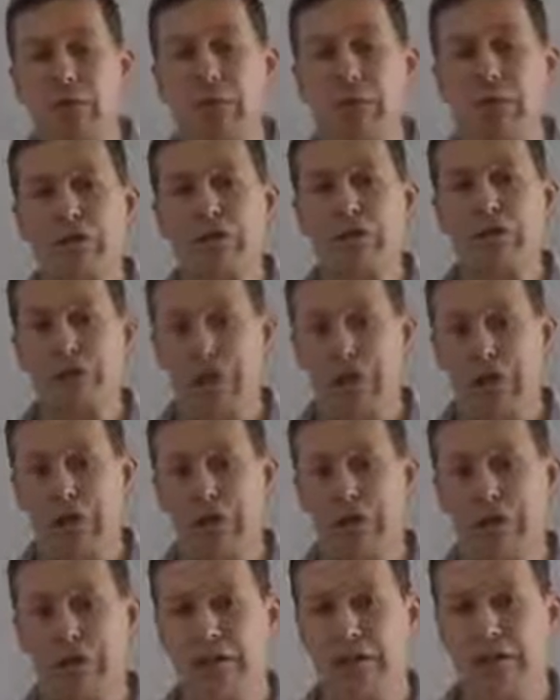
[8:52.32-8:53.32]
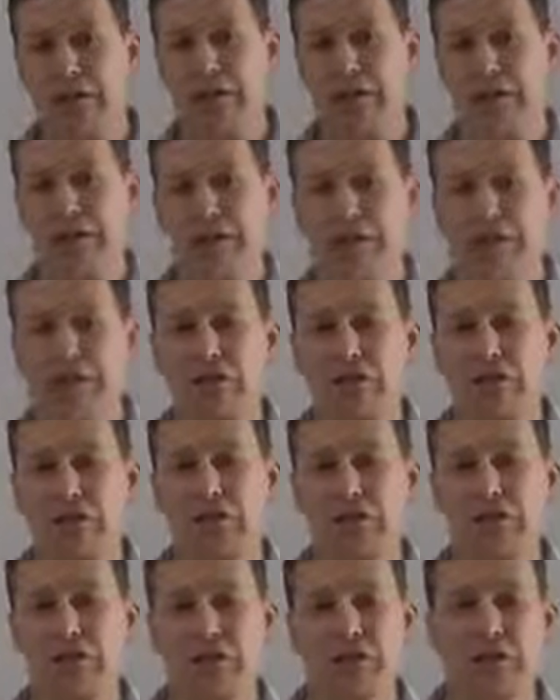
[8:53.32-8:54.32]
more respect from their
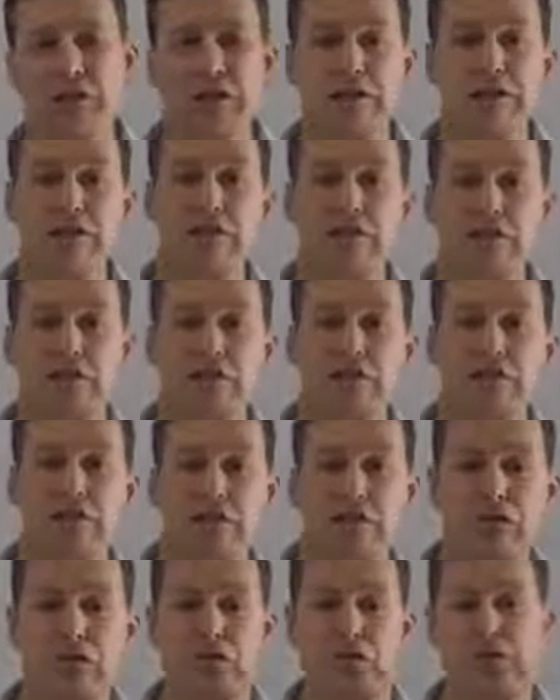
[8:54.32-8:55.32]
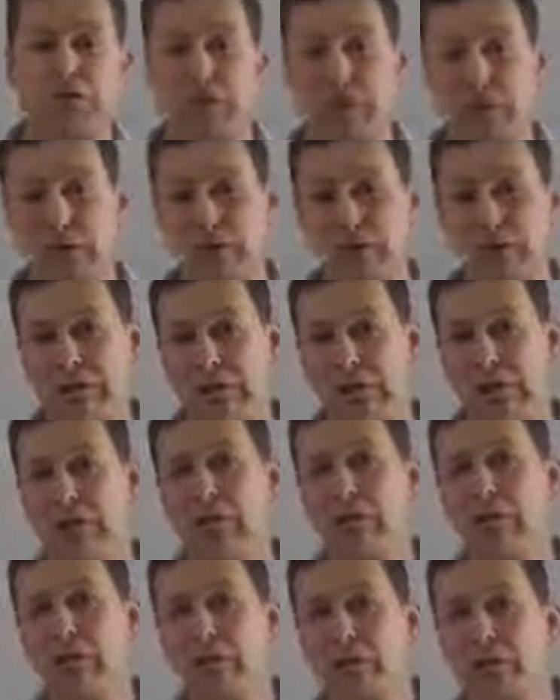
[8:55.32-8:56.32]
students and tend to find students responding
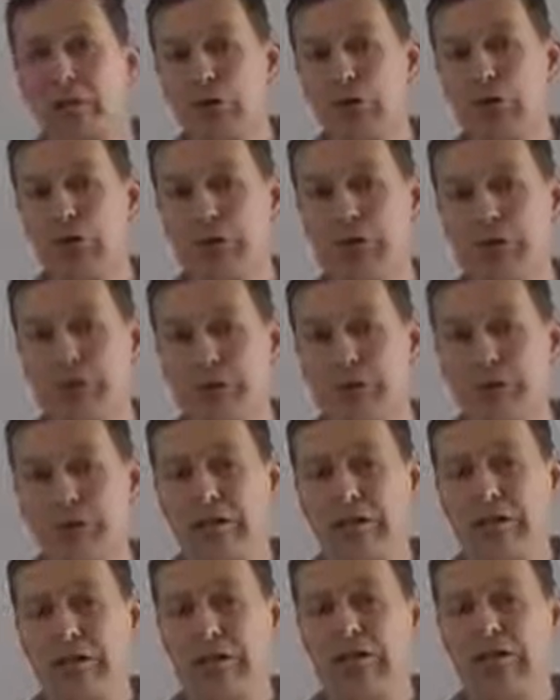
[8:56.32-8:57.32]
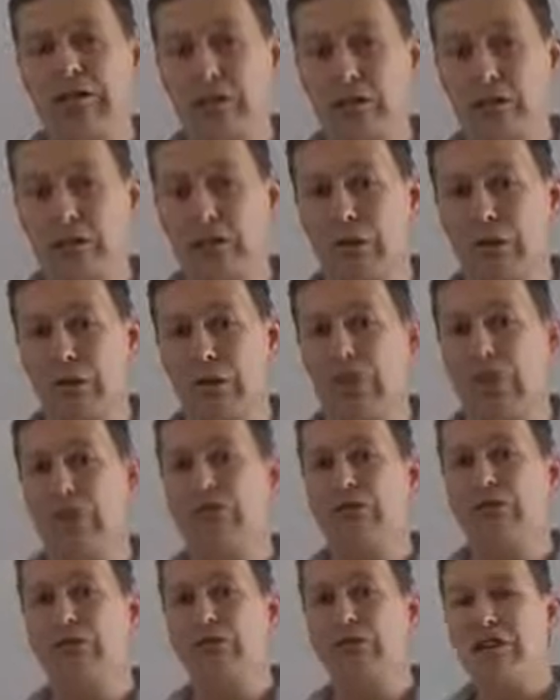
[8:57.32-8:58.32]
much more positively to them.
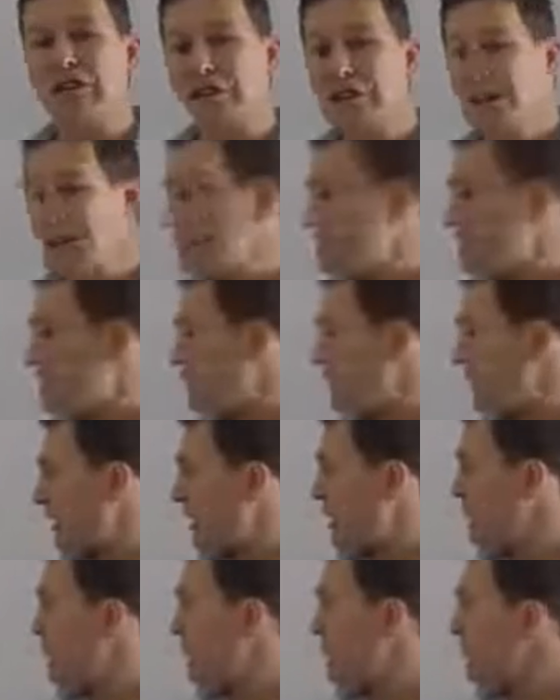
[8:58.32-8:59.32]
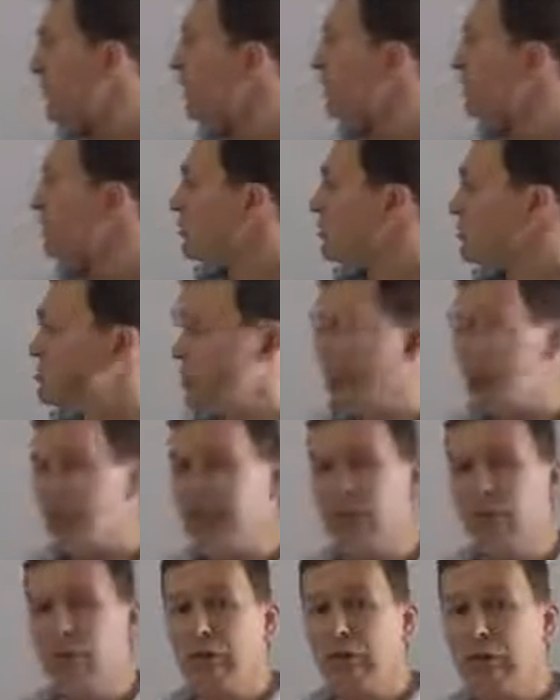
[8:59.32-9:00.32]
So you need to be able to
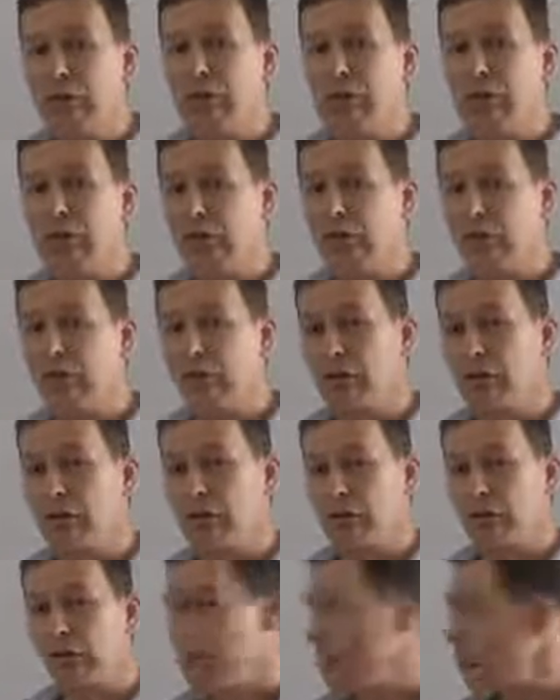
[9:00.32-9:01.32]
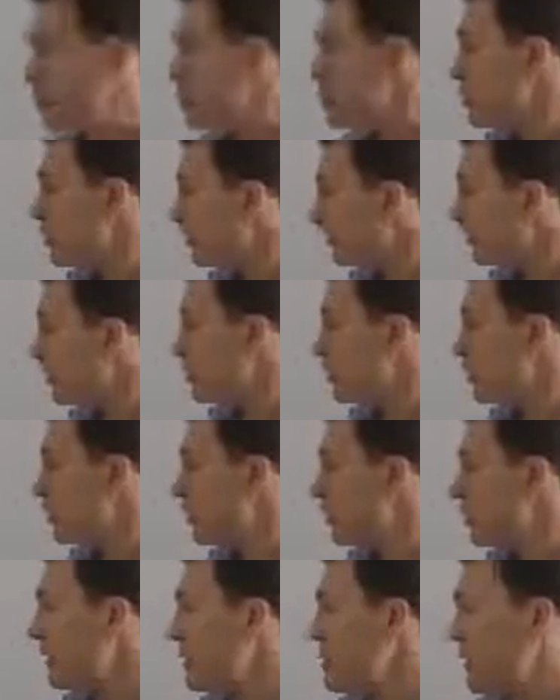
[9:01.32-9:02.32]
chat with your students
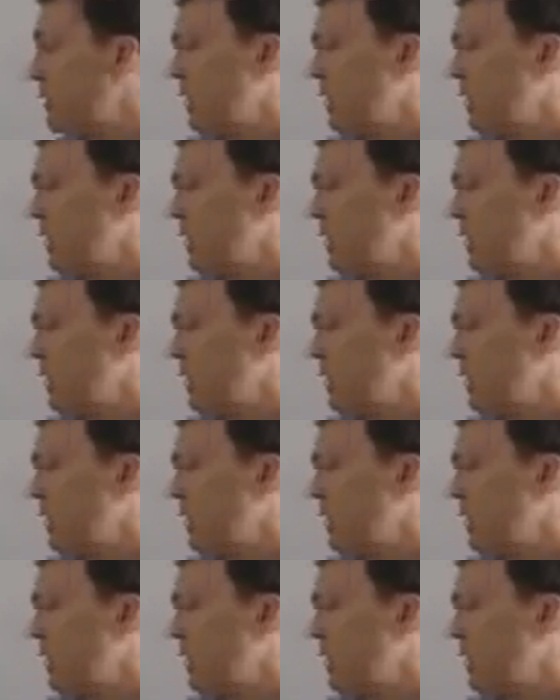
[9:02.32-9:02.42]
comfortably